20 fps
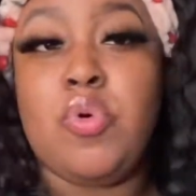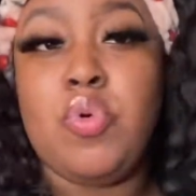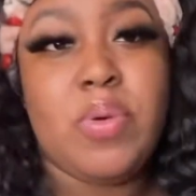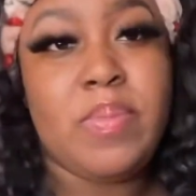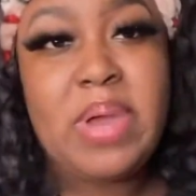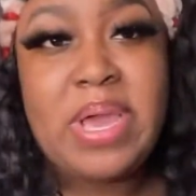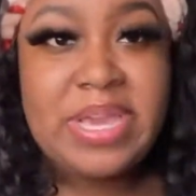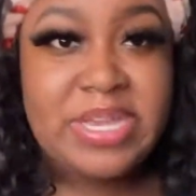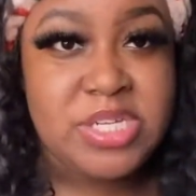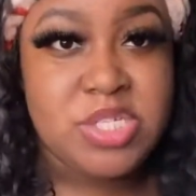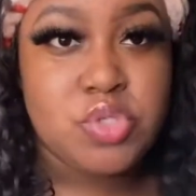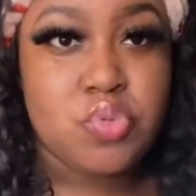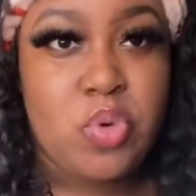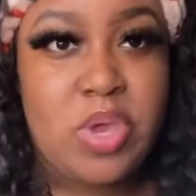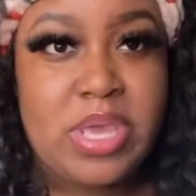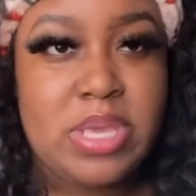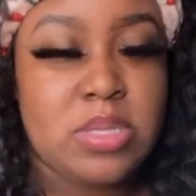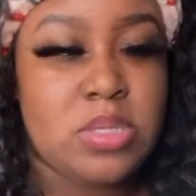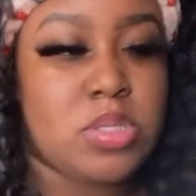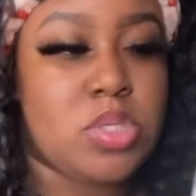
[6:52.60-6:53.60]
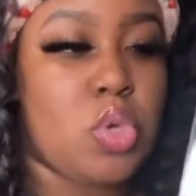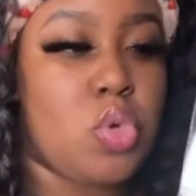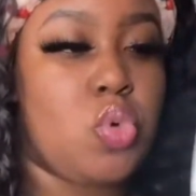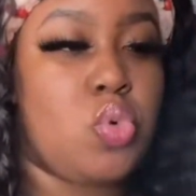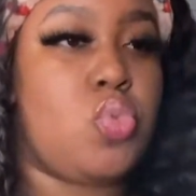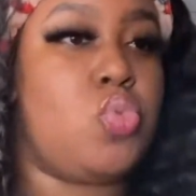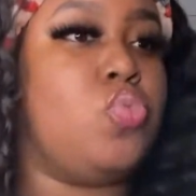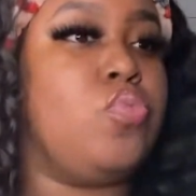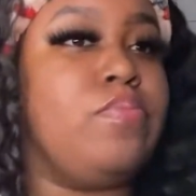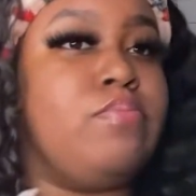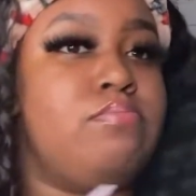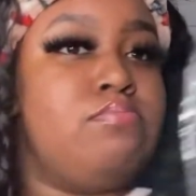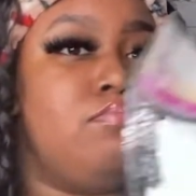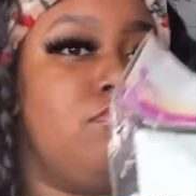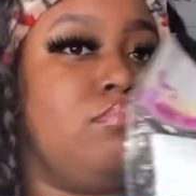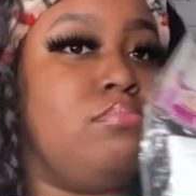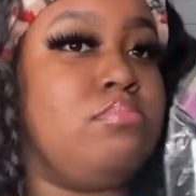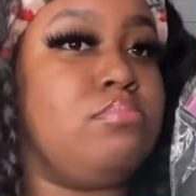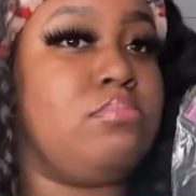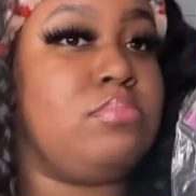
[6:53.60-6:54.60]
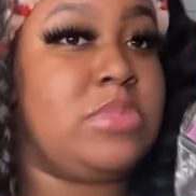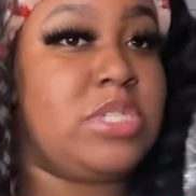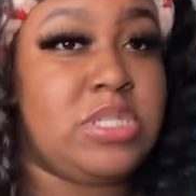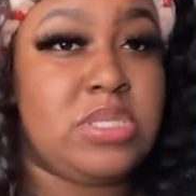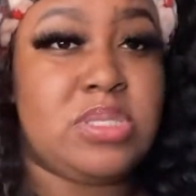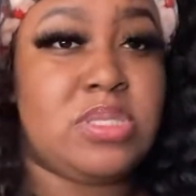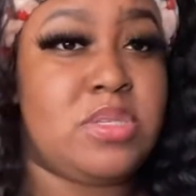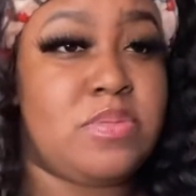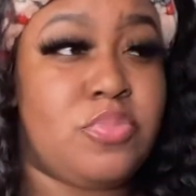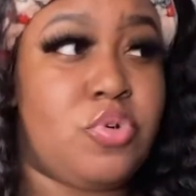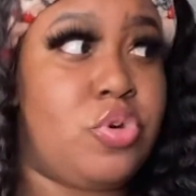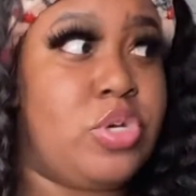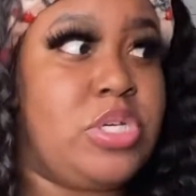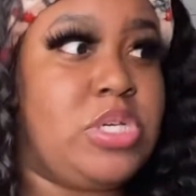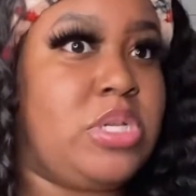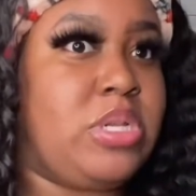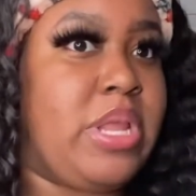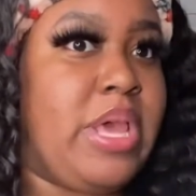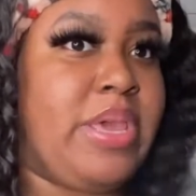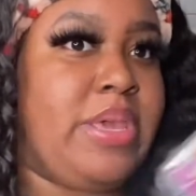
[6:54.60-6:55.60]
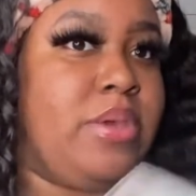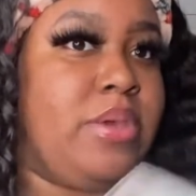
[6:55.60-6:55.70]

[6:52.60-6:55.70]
edges wet, so this is important. Like,